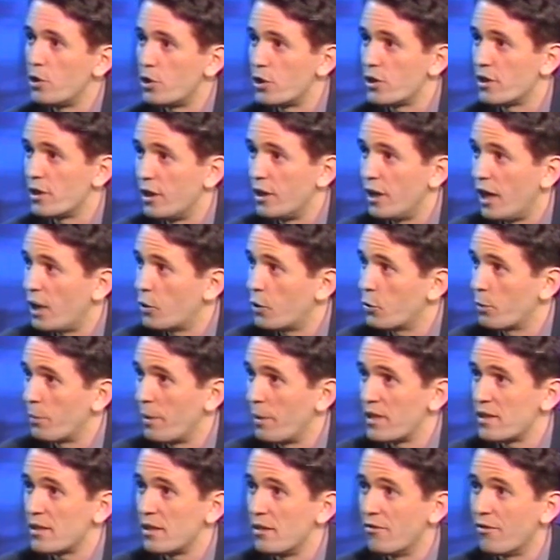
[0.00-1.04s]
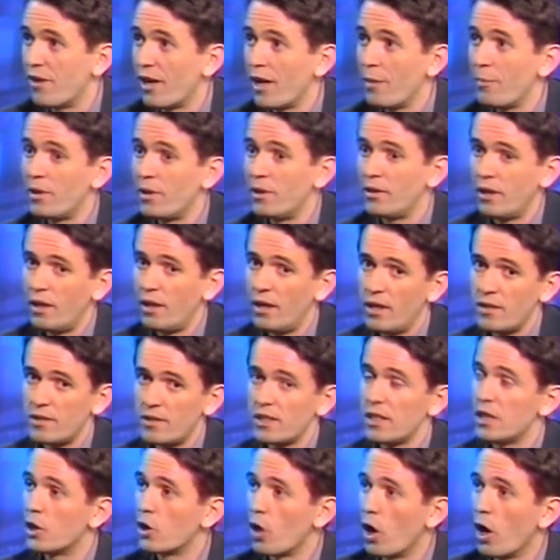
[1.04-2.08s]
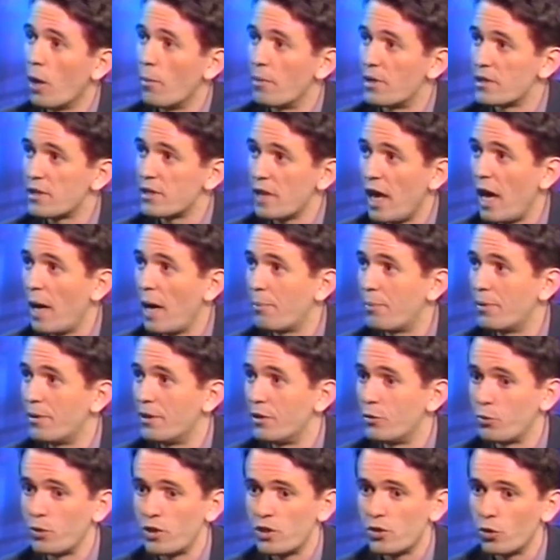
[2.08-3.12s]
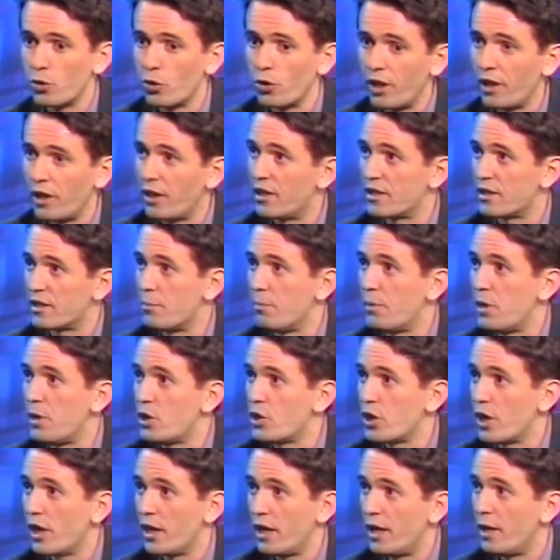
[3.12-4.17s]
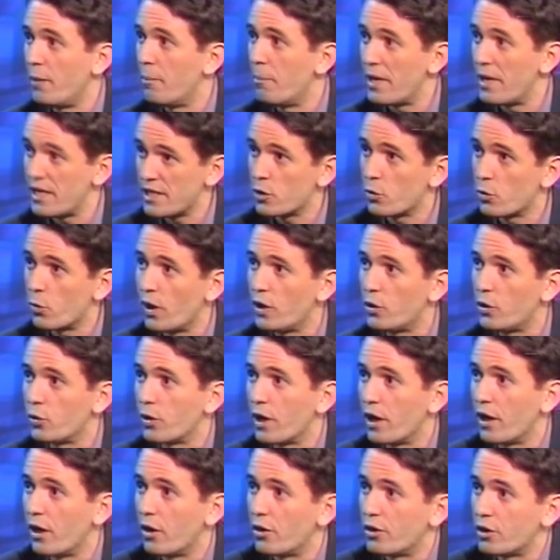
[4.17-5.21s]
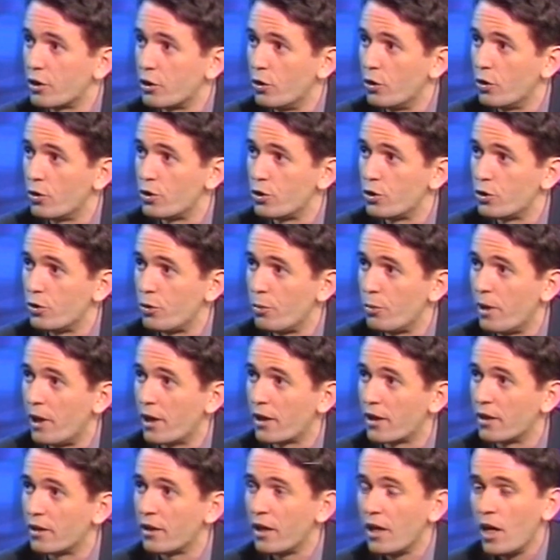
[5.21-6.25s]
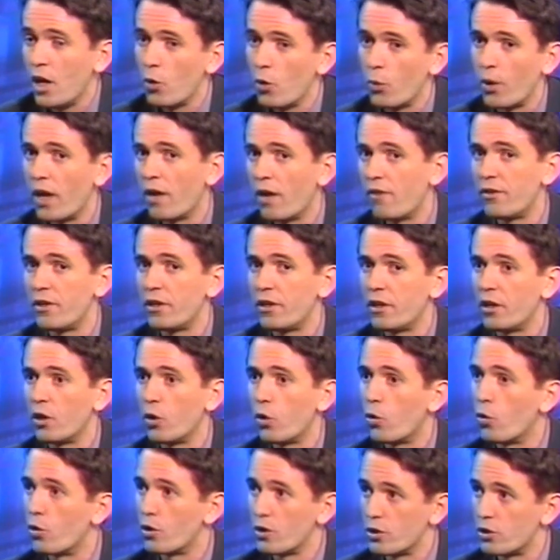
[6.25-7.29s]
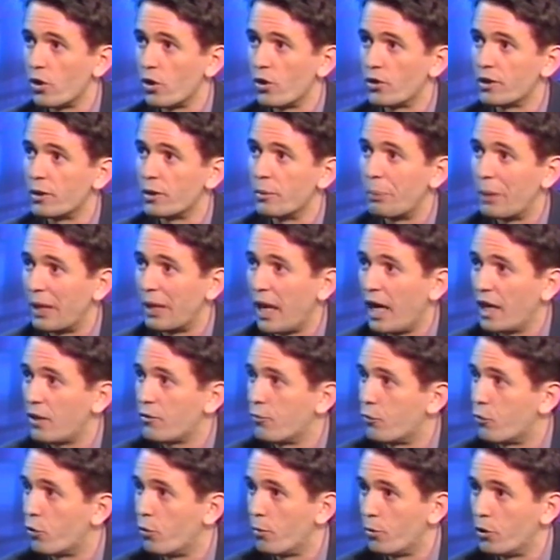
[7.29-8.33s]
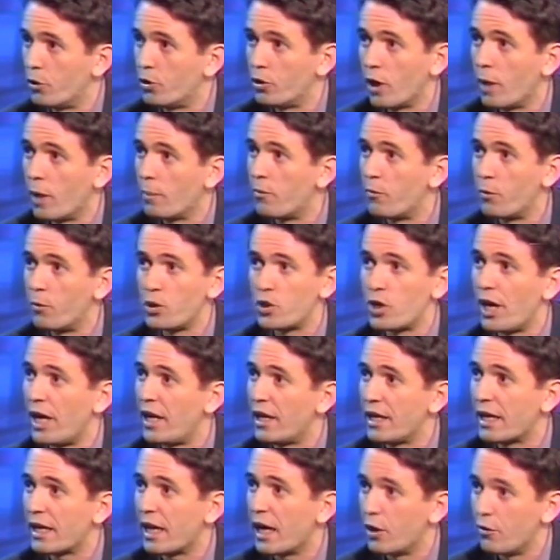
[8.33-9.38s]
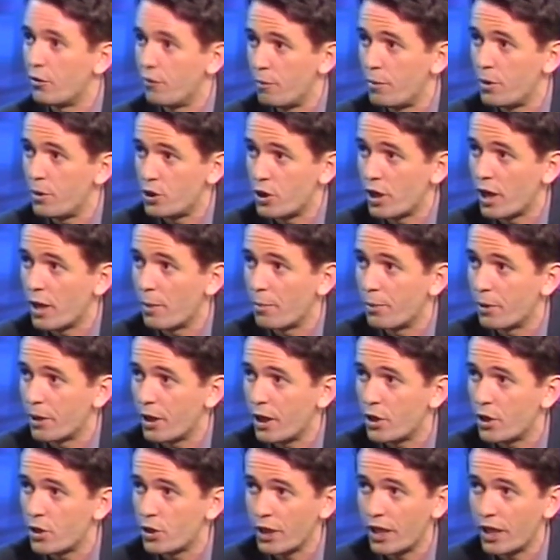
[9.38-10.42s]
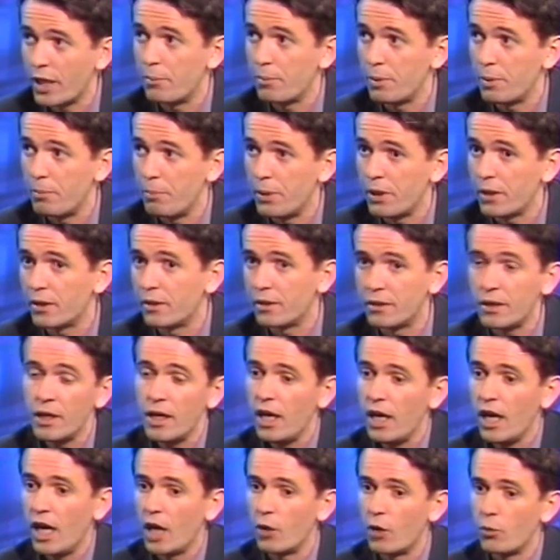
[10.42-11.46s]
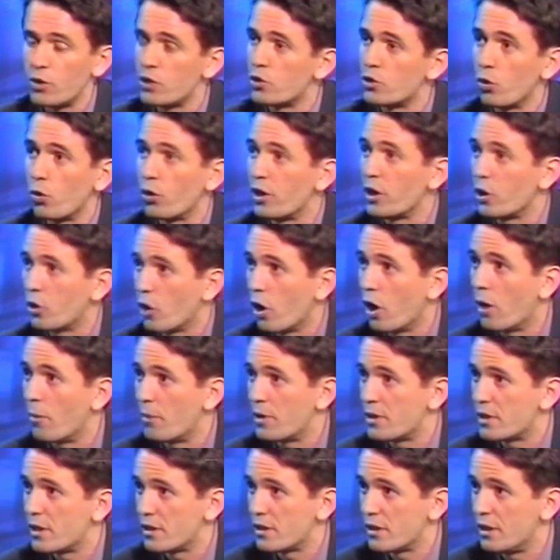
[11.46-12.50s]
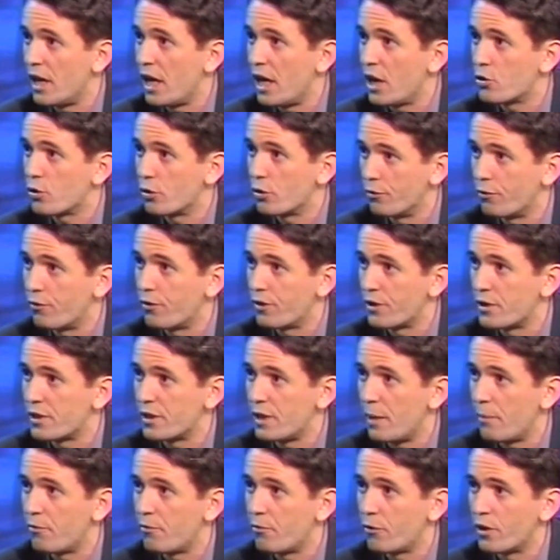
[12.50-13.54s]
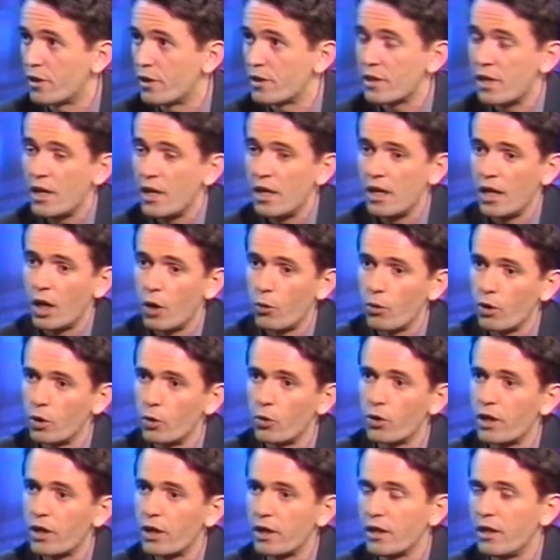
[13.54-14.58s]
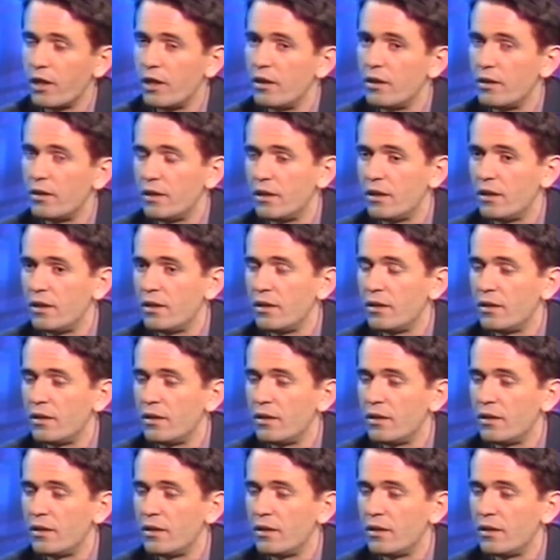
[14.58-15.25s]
images in a network-based environment, and as e-commerce happened, we saw that as a beachhead and the best way to get our technology to the market. We have a horizontal platform on the top of which any kind of imaging application can be built, and we saw e-commerce as a natural first step for us. Now we're looking in